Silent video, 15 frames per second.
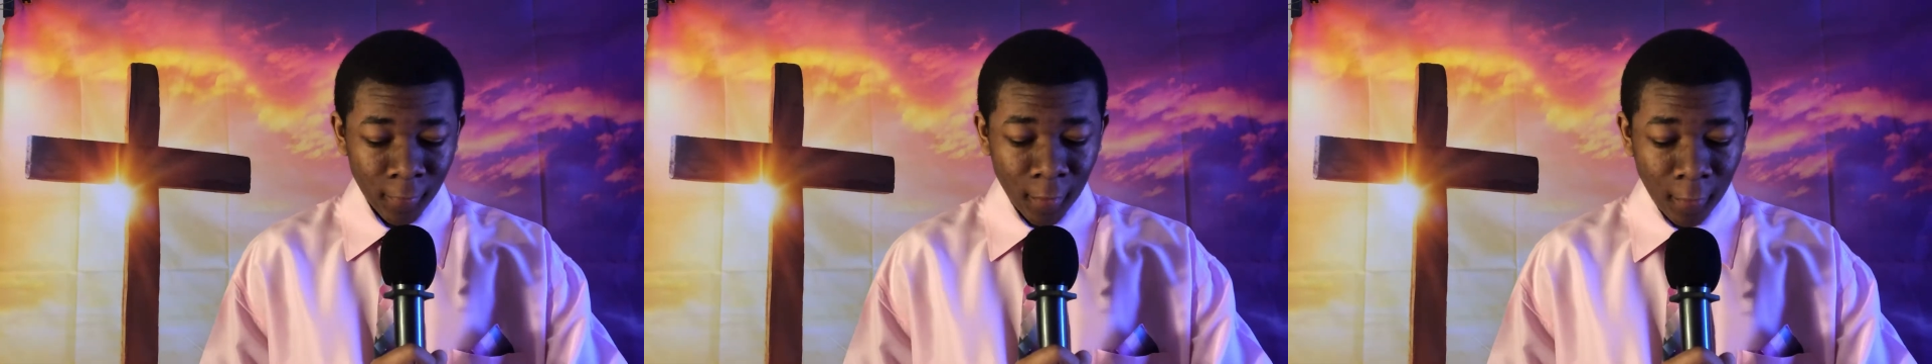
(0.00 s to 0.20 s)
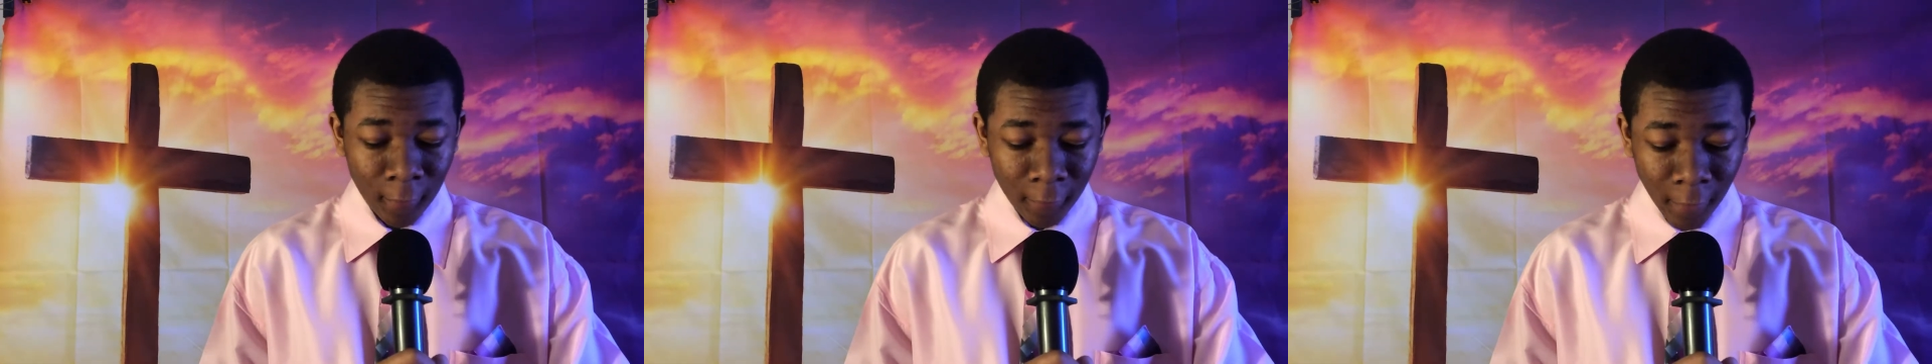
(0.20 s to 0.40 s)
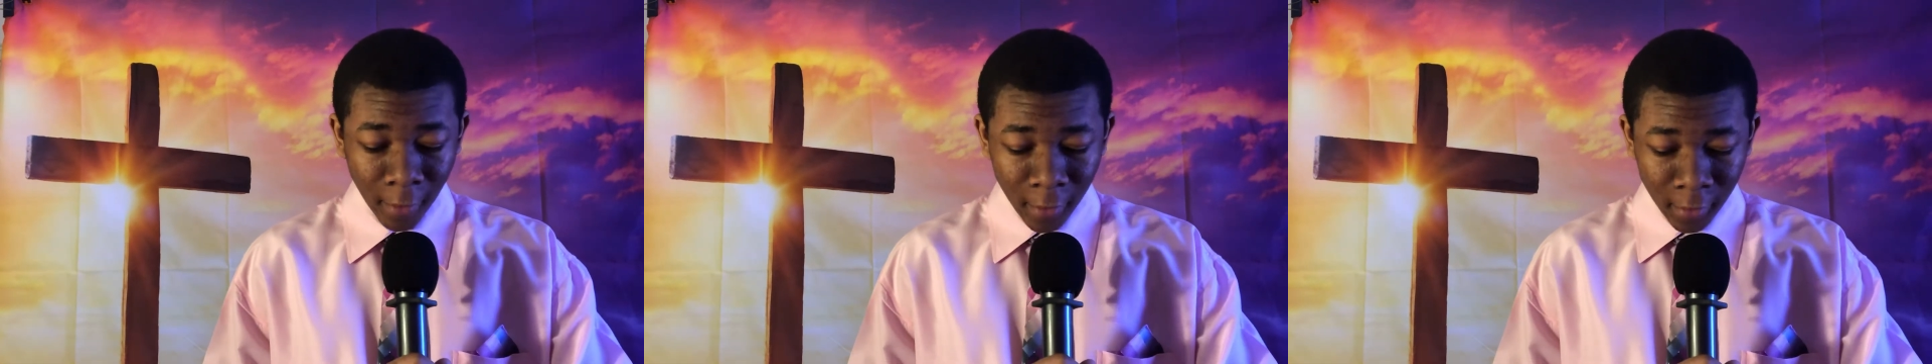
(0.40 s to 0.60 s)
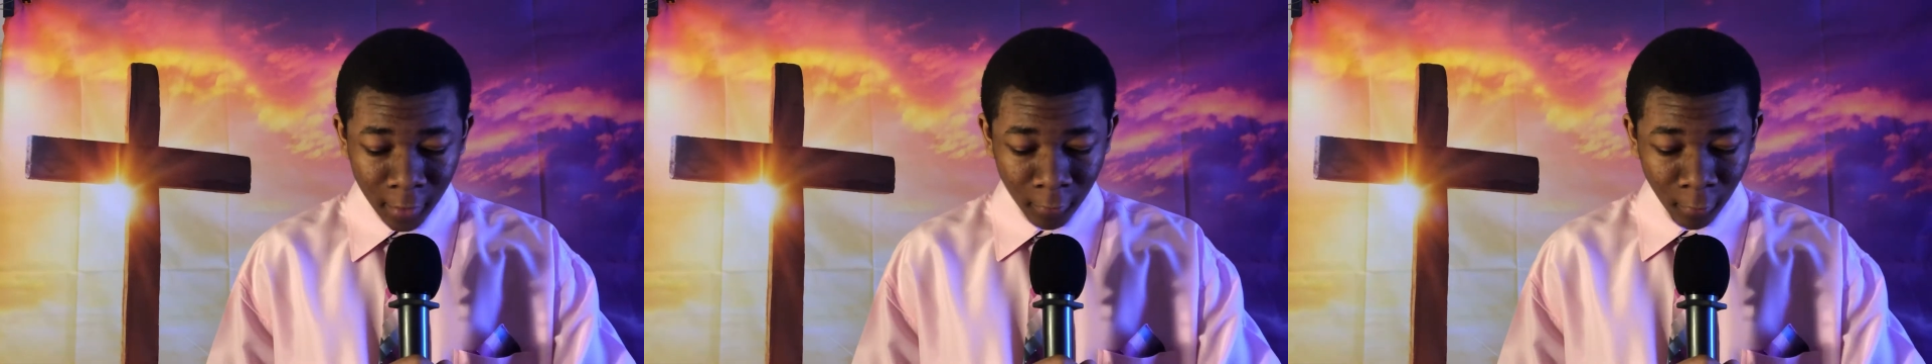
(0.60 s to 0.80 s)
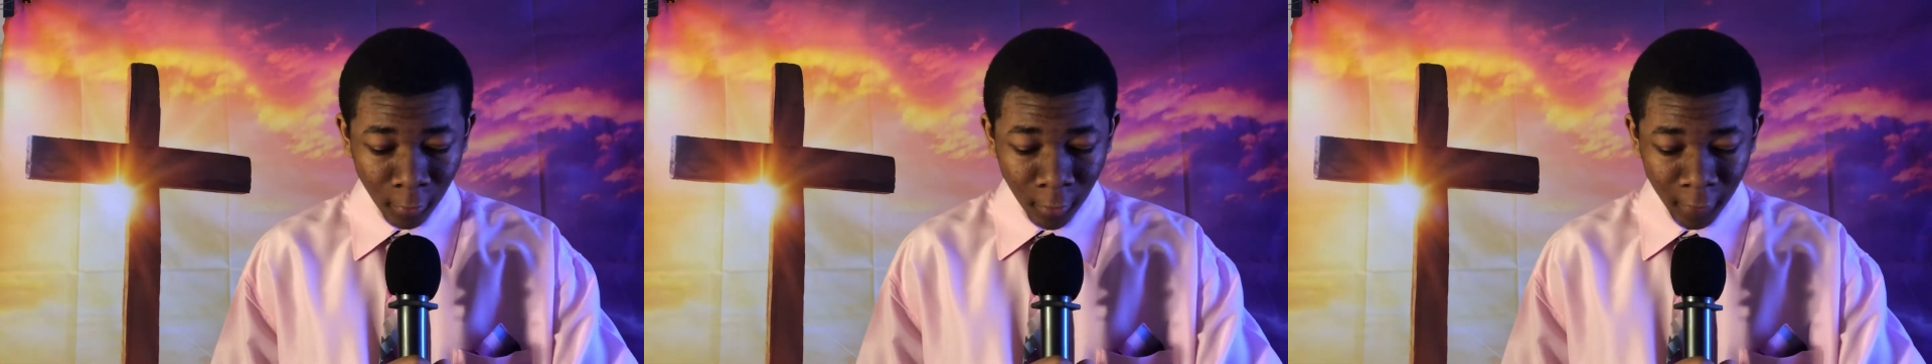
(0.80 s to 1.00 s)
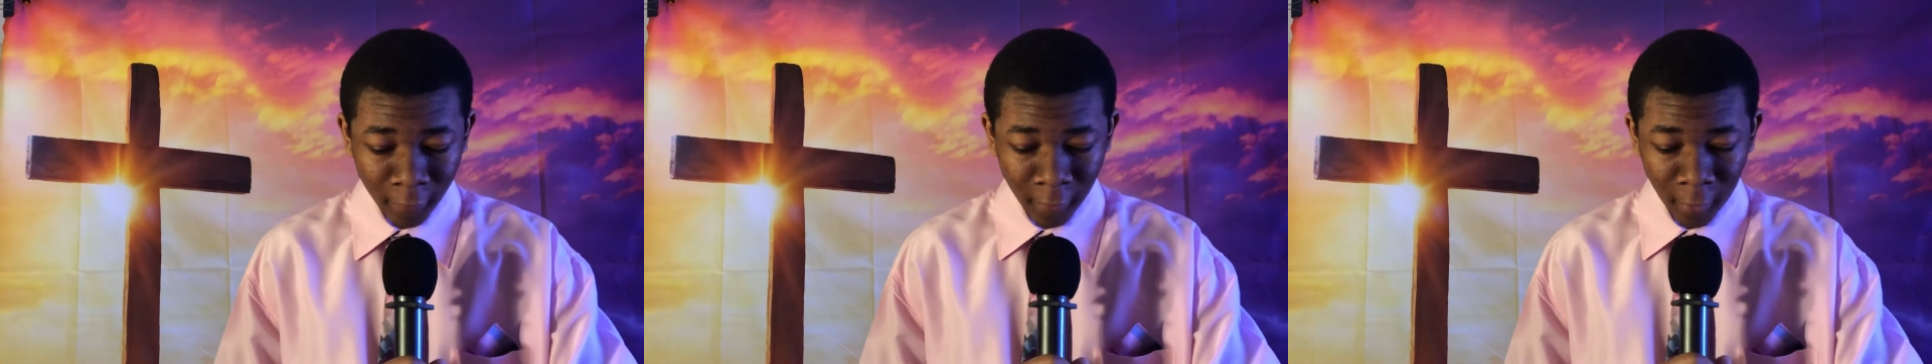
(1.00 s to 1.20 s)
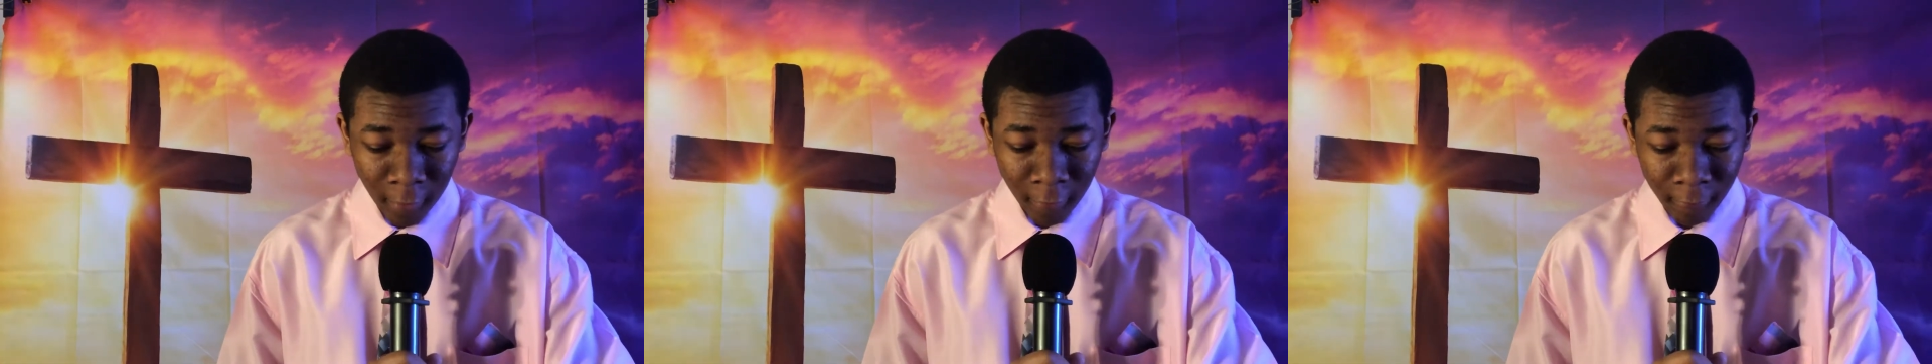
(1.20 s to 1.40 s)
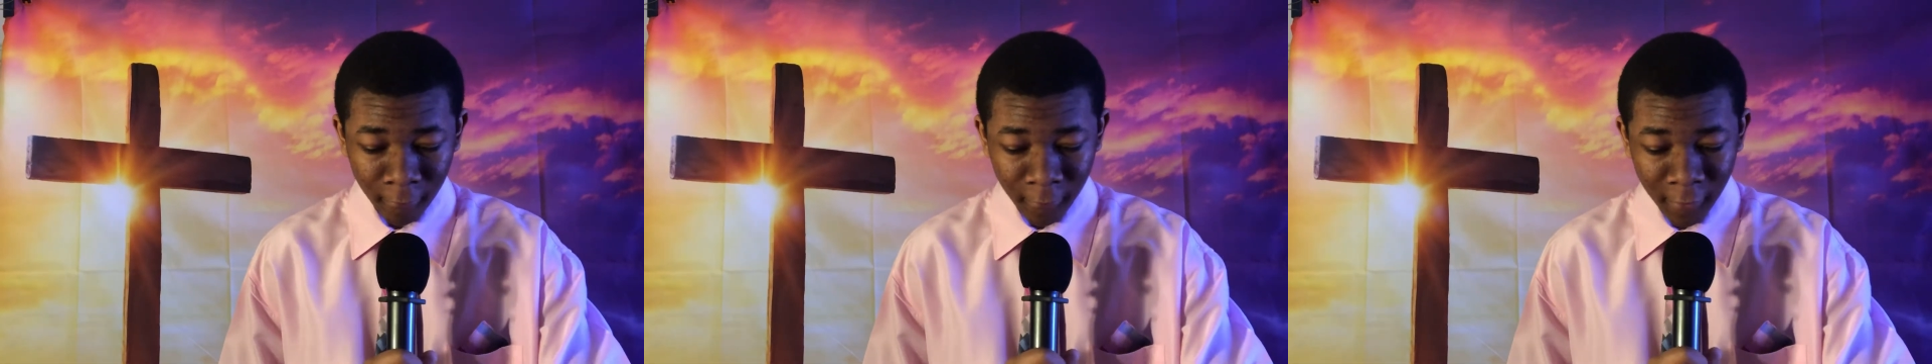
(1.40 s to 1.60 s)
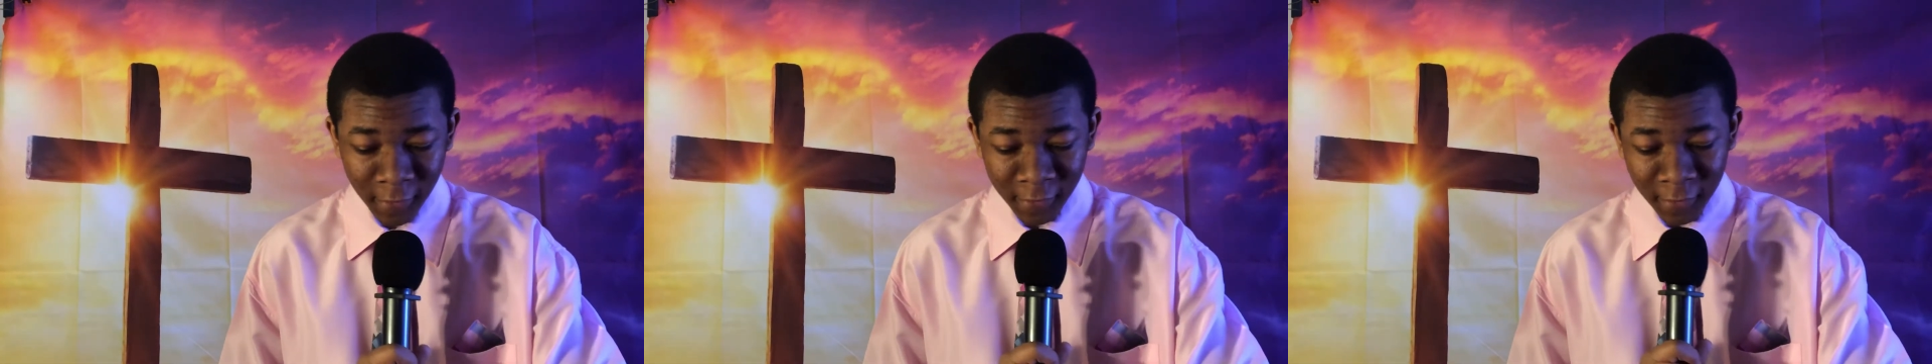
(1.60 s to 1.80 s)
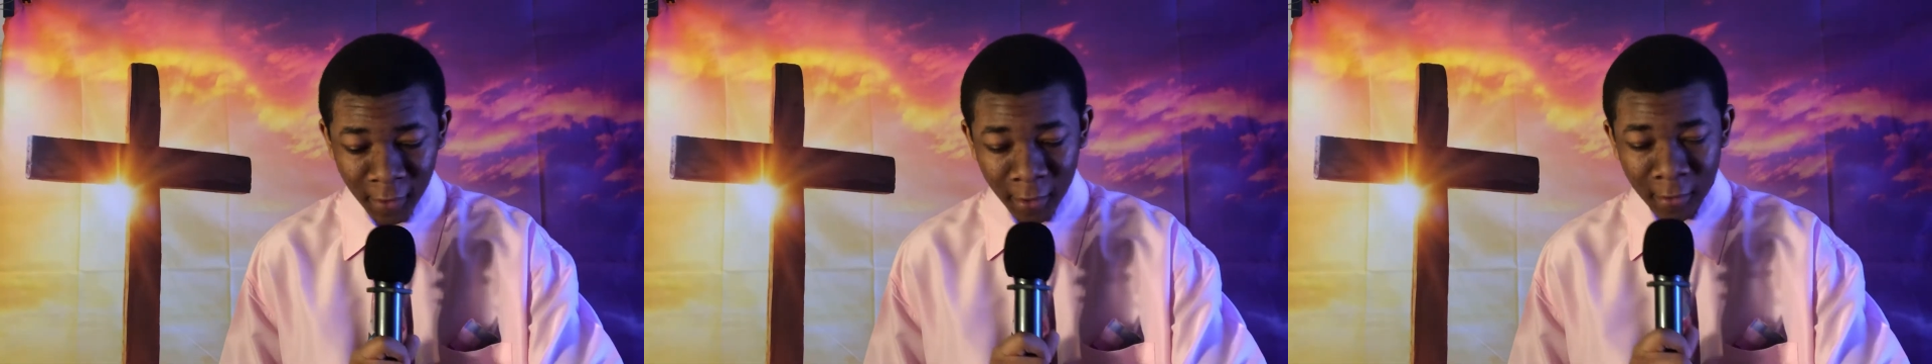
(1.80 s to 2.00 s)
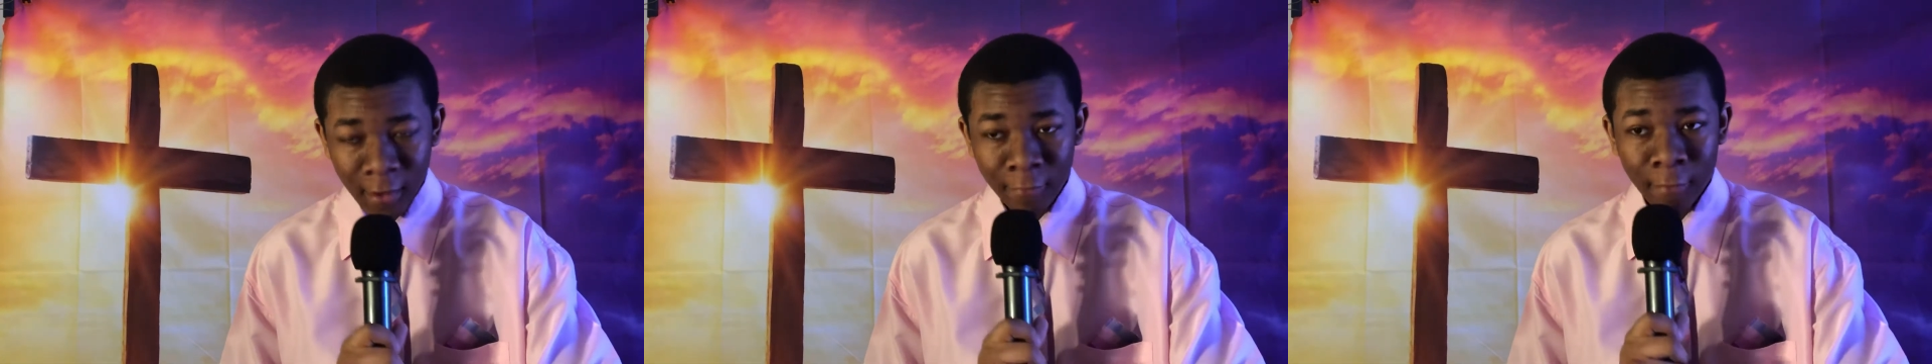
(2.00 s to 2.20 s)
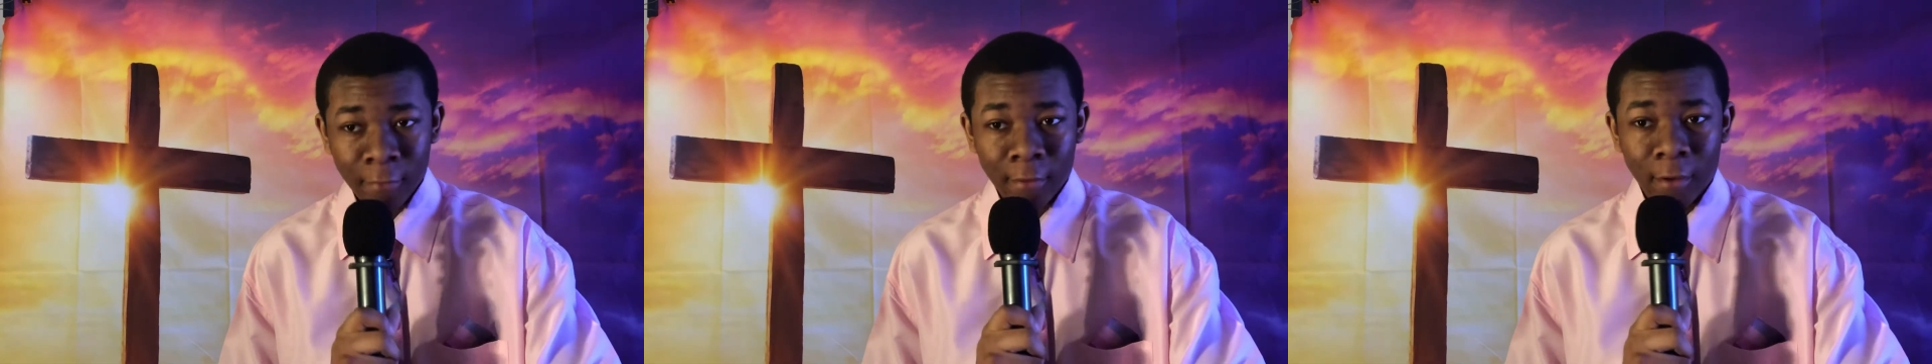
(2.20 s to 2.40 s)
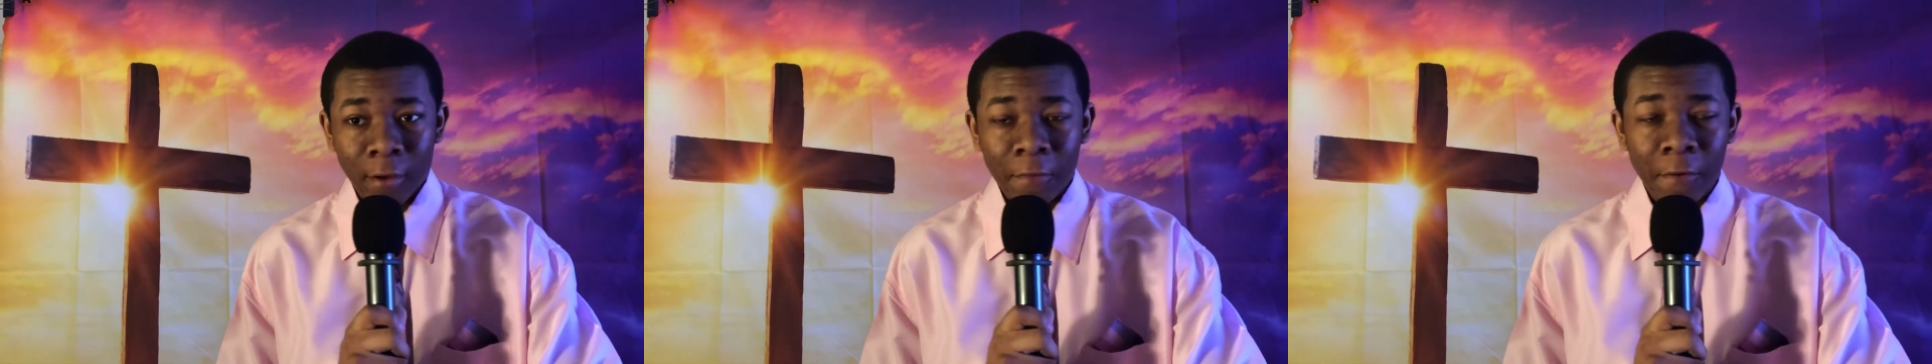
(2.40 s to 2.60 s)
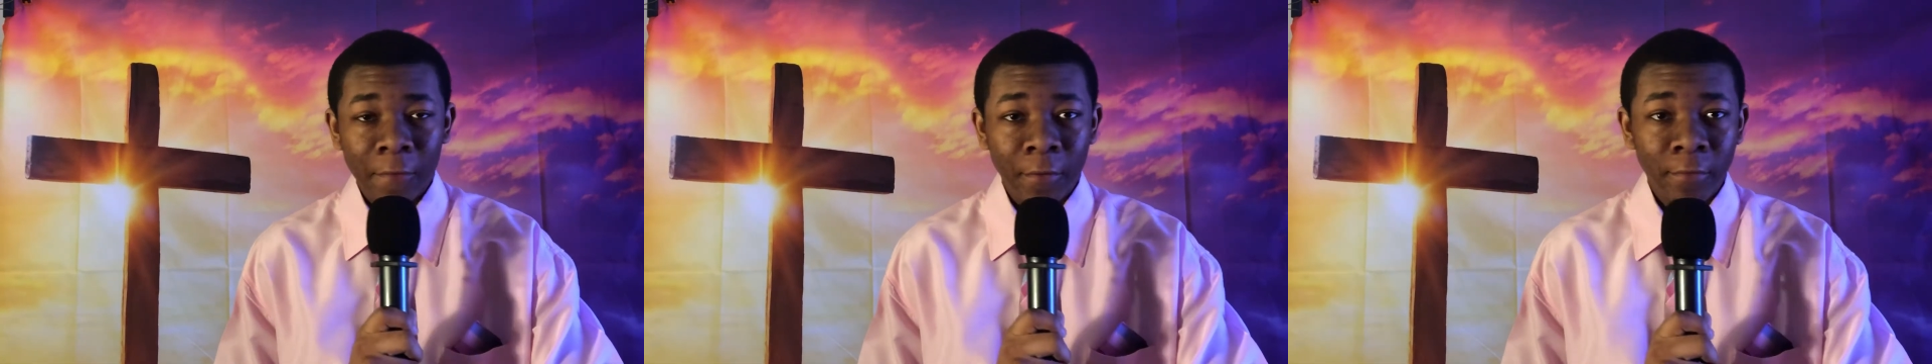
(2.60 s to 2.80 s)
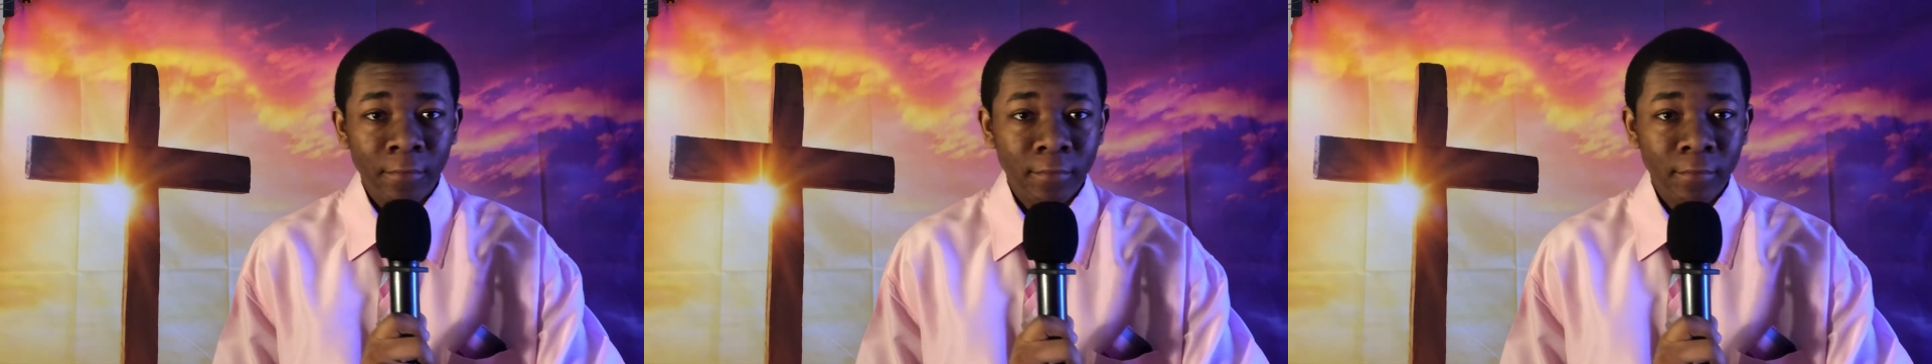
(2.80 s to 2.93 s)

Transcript: Fighting in warfare is not everything, however.